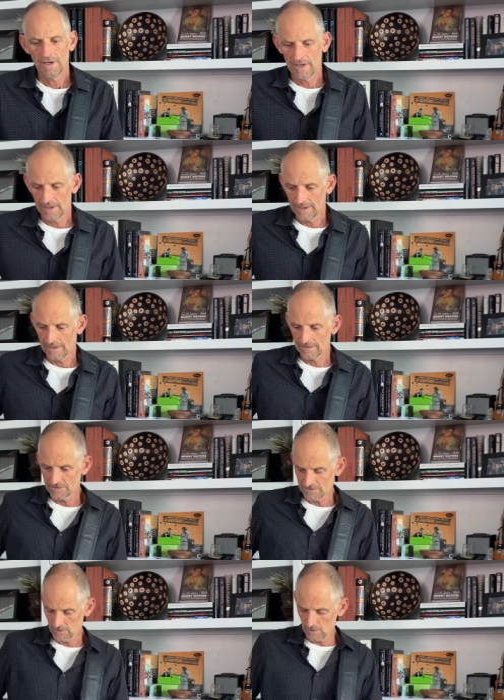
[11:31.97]
And
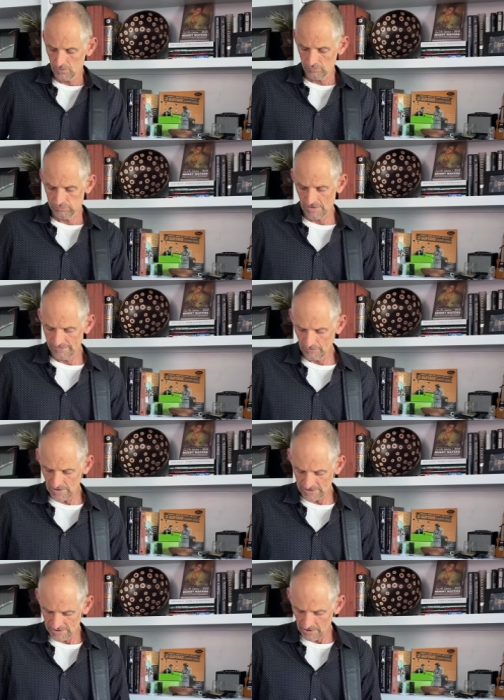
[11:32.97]
so a few
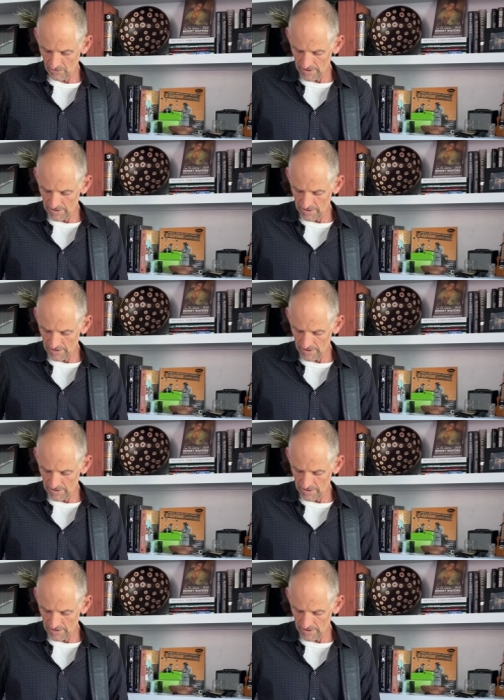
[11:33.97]
months ago,